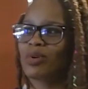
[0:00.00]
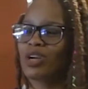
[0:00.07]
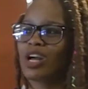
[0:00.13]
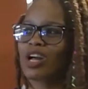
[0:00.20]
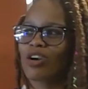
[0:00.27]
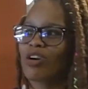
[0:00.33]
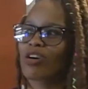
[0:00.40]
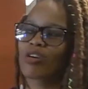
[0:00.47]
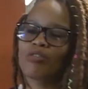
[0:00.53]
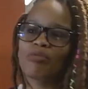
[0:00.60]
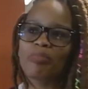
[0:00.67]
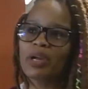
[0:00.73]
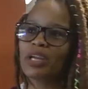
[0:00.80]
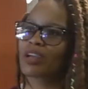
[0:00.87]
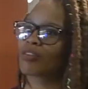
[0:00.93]
a lot of
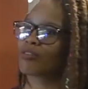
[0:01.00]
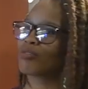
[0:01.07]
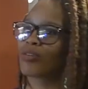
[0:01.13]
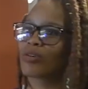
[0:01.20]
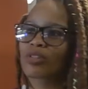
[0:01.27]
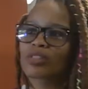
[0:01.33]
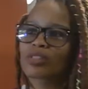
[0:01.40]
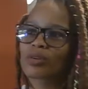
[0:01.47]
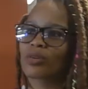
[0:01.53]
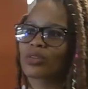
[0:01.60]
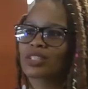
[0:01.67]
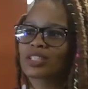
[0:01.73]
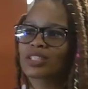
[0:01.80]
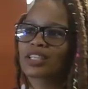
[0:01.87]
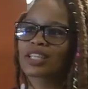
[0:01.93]
back and forth,
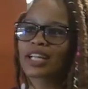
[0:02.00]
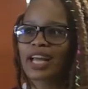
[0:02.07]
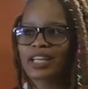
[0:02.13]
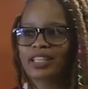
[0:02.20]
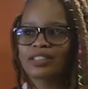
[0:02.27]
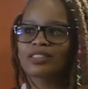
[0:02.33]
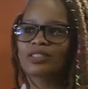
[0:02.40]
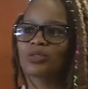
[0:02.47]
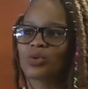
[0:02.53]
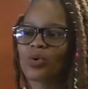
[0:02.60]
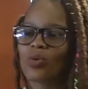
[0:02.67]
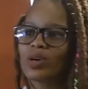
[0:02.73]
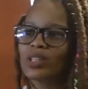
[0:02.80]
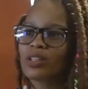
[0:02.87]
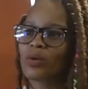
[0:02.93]
because the client
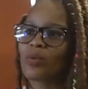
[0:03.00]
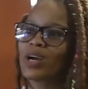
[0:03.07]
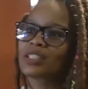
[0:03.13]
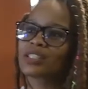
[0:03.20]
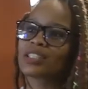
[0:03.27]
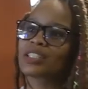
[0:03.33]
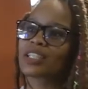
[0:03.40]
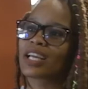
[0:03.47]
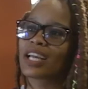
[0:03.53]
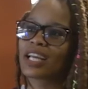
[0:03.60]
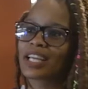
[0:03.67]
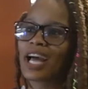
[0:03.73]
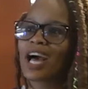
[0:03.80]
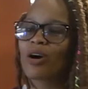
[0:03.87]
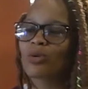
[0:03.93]
knew what they wanted,
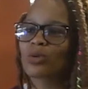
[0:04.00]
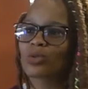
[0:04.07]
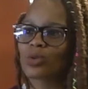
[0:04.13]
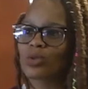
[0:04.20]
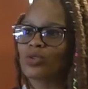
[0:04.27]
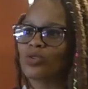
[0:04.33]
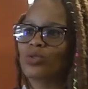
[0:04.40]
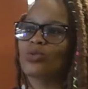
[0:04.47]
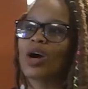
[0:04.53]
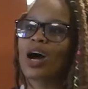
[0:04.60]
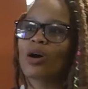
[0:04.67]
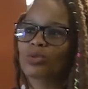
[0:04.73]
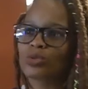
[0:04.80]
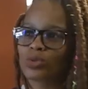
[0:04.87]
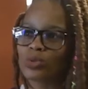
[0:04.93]
and I also knew
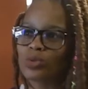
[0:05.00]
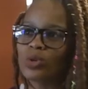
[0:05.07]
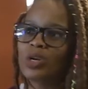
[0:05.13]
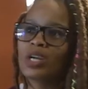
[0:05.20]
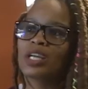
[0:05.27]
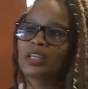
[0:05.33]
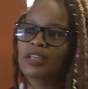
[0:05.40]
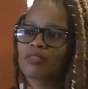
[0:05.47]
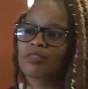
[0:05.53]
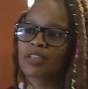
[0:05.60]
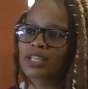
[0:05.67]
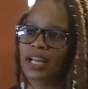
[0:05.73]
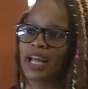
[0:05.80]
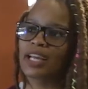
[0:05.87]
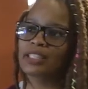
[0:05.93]
how to give the
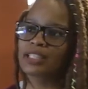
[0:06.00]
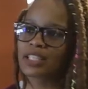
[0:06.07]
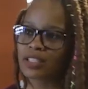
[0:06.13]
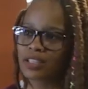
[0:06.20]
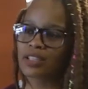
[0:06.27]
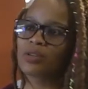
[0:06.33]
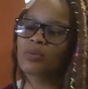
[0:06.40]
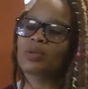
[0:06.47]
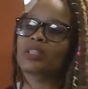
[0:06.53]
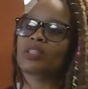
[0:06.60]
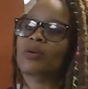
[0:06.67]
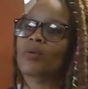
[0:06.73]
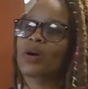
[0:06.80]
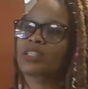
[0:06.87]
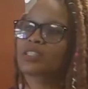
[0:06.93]
client exactly what
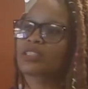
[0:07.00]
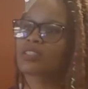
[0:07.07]
they wanted.